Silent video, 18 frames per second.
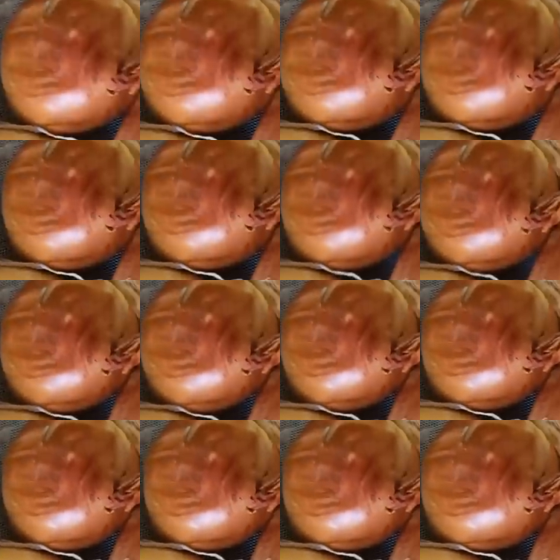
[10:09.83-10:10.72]
This is
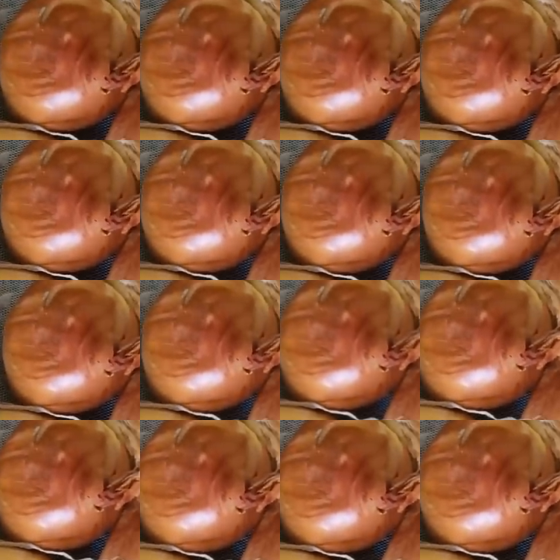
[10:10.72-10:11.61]
just the
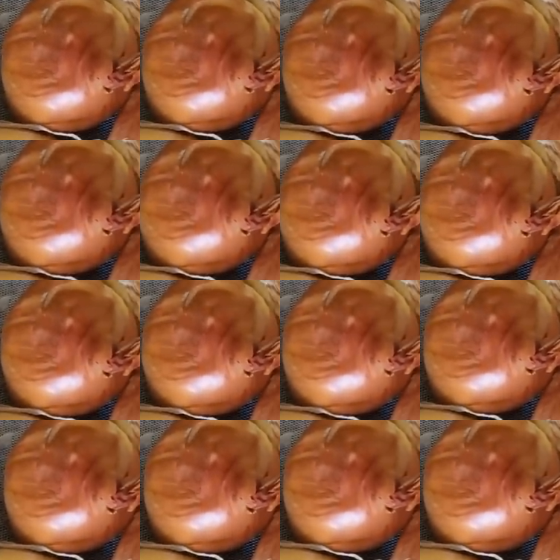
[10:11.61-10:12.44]
best feeling ever.